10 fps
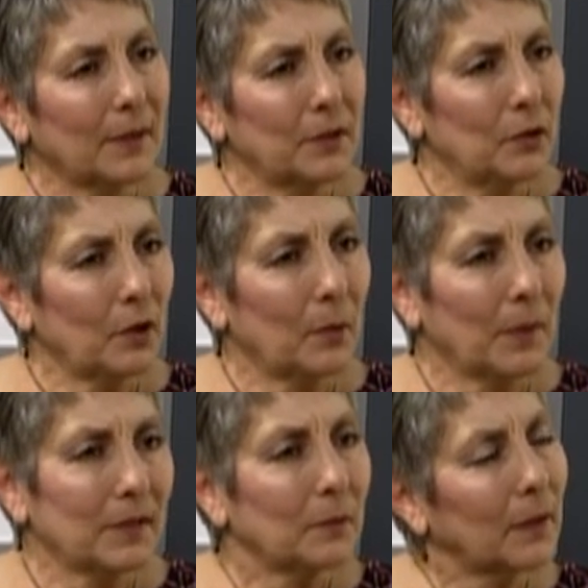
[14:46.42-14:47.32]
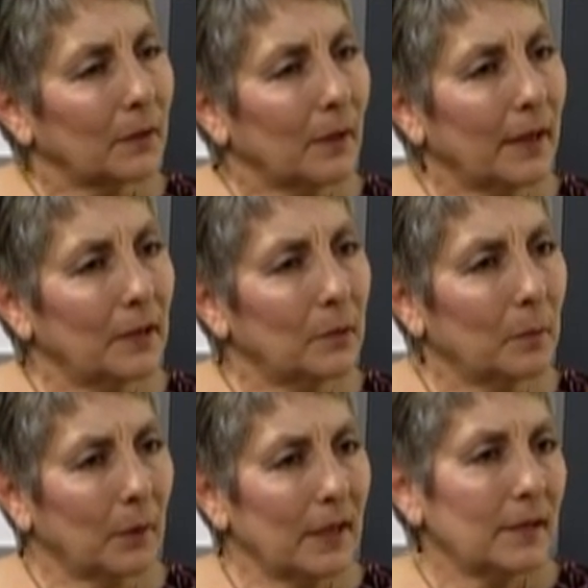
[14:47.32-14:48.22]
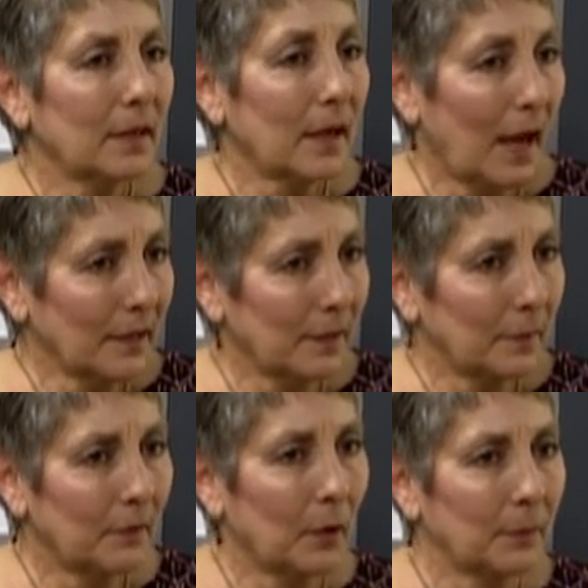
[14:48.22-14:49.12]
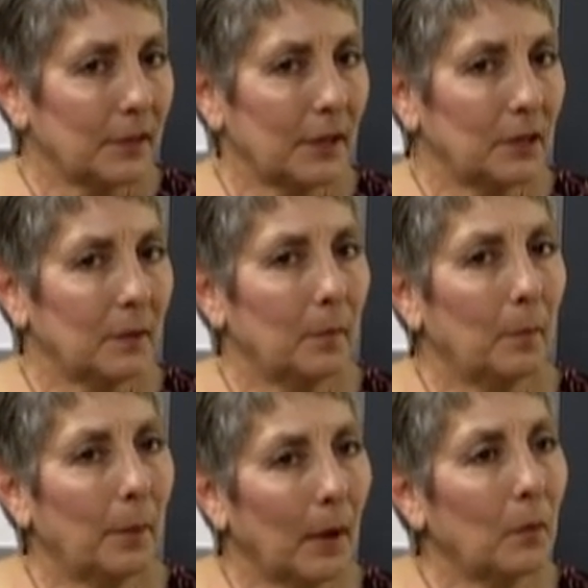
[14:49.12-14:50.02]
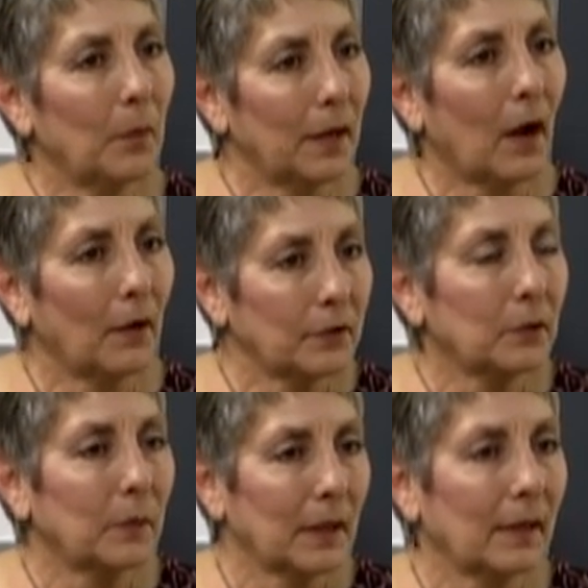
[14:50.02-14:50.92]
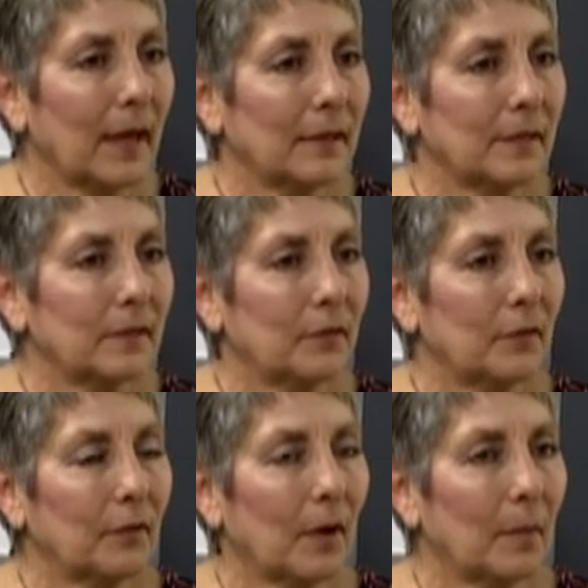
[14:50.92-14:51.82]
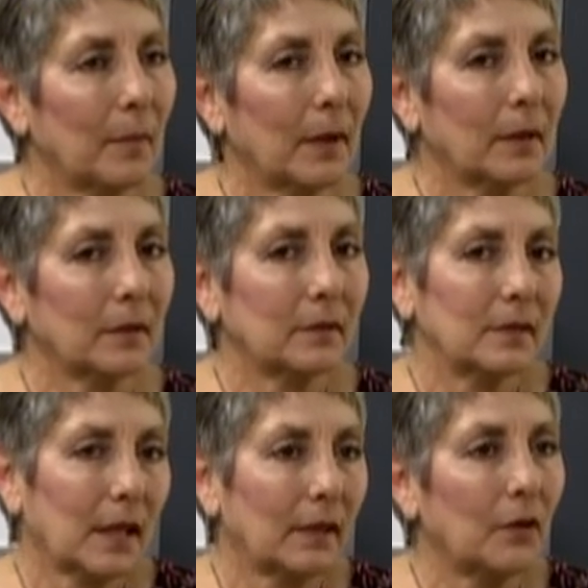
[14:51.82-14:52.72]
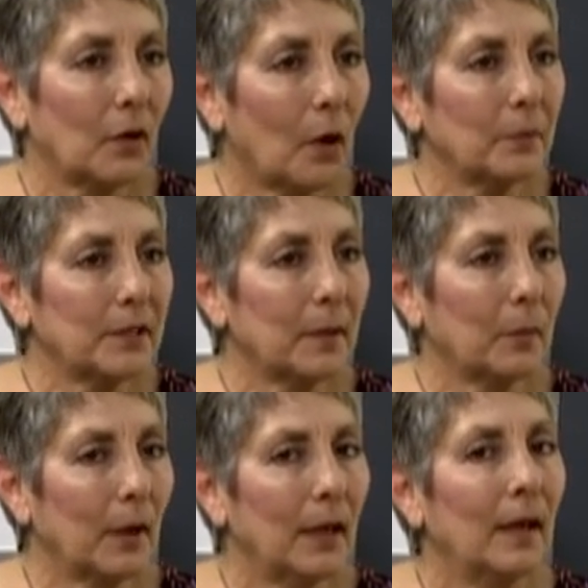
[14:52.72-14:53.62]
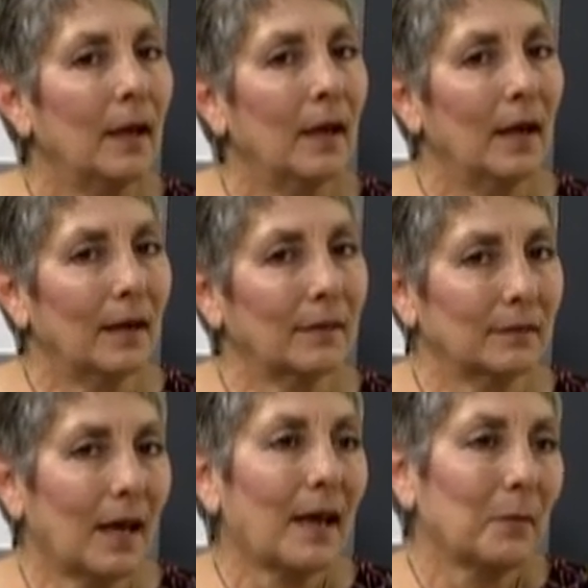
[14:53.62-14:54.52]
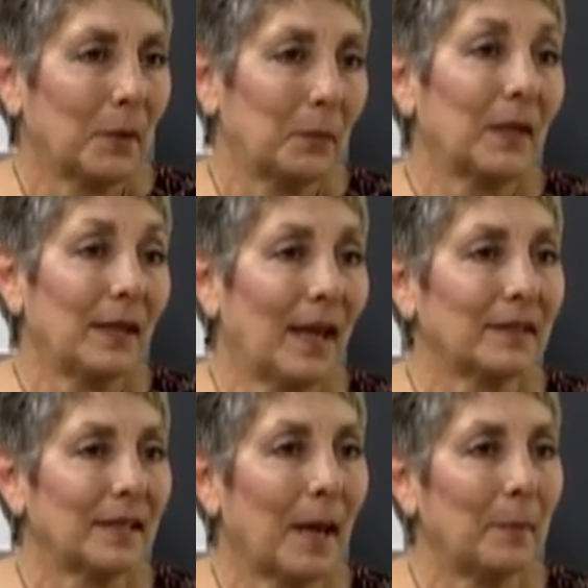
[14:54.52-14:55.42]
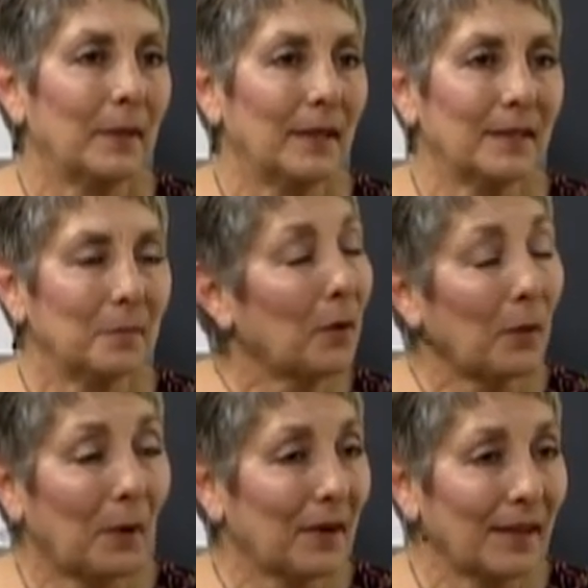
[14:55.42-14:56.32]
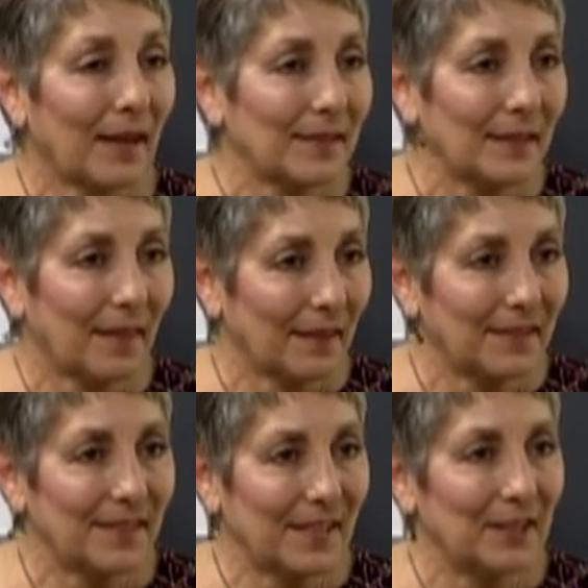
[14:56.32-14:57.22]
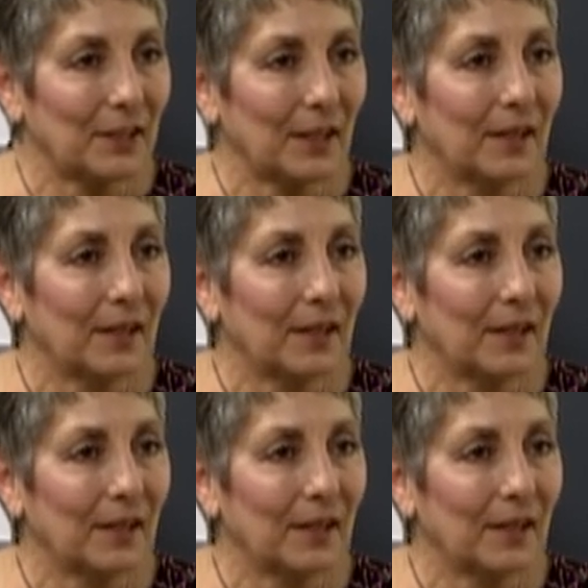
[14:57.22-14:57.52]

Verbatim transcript: New York wasn't really ready to embrace the concept of home staging, but we also realized from uh, selling your home standpoint, a lot of what really has to happen is more organizing than staging.